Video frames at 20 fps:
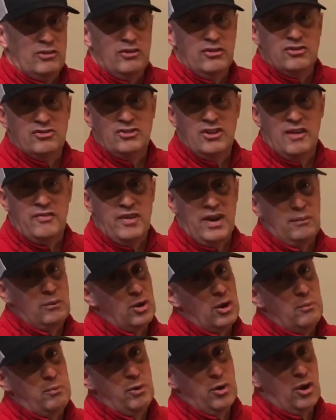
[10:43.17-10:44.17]
the stuff that I'm going
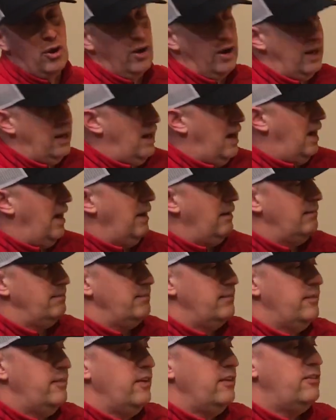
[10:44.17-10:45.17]
to put on at night.
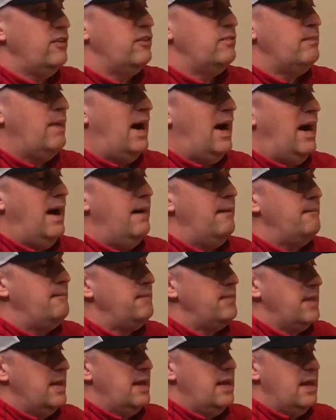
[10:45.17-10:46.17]
This is my
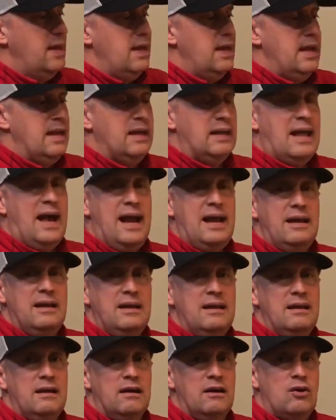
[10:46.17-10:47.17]

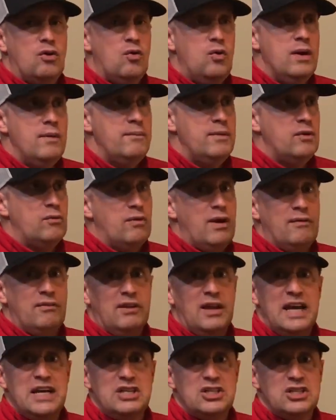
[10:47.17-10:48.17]
Enlightened Equipment
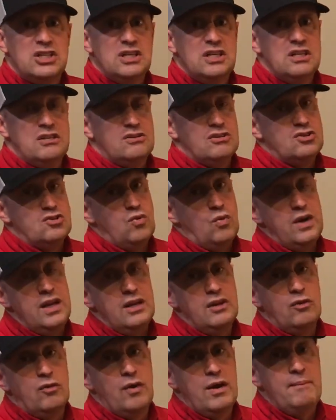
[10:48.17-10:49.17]
Revelation. It's a
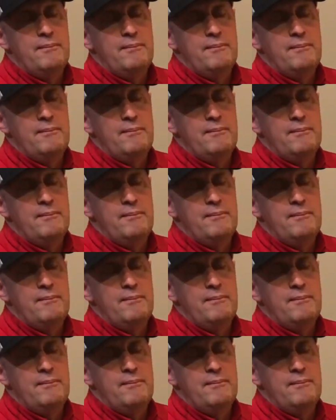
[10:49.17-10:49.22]
20-degree